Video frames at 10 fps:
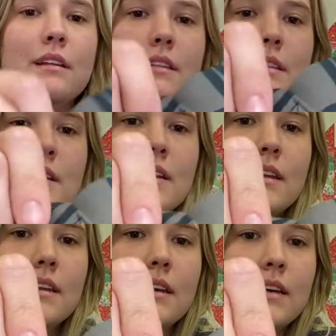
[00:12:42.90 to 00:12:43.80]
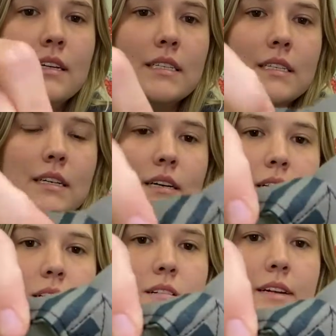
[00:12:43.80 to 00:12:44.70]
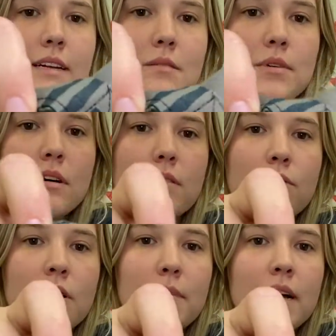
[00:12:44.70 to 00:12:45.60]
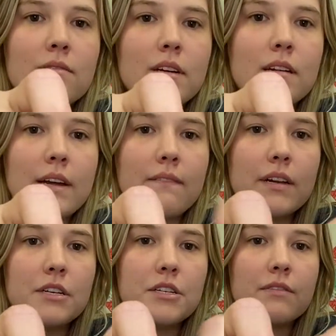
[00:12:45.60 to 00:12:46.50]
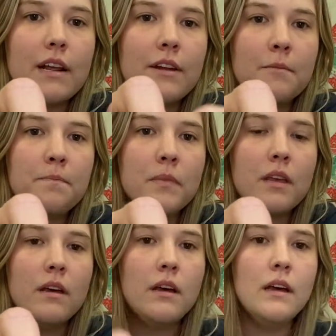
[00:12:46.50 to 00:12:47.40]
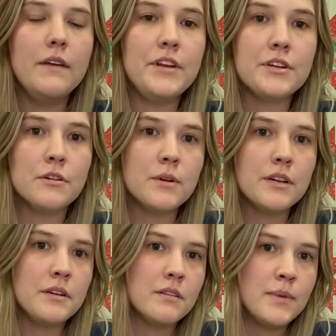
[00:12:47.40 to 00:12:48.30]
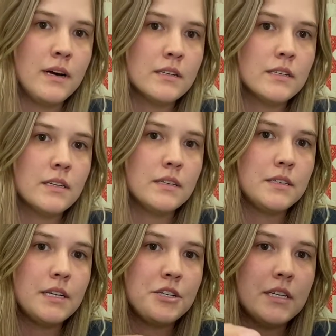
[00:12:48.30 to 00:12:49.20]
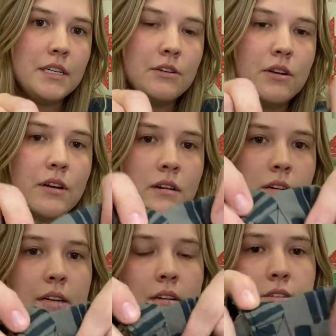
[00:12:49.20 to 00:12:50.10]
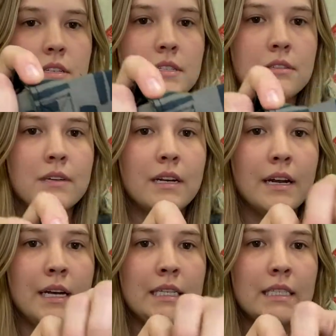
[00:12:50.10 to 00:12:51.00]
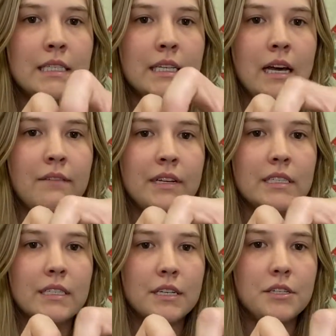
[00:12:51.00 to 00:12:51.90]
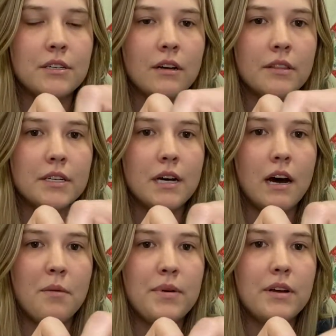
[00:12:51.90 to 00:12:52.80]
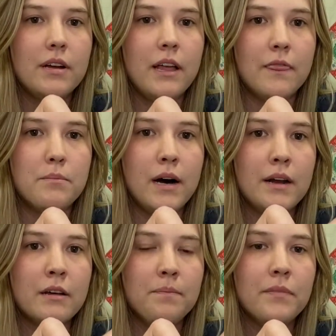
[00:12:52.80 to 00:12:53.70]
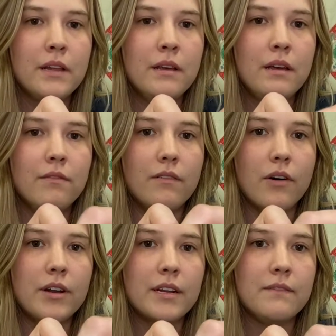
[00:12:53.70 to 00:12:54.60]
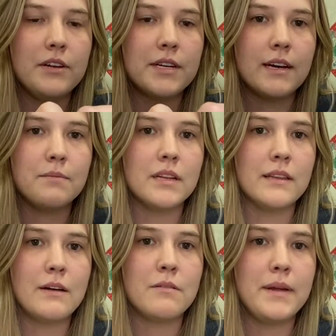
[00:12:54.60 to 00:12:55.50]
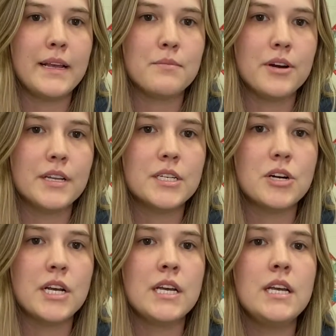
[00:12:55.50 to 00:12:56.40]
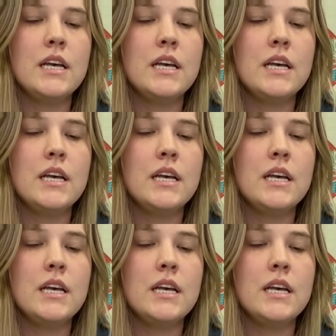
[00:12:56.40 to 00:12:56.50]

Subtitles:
this is a good close-up of what mine looks like finished right there. If you don't want to do the box stitches, you could also just do a nice heavy stitch on the top and the bottom, reversing a few times, and that would make it pretty sturdy.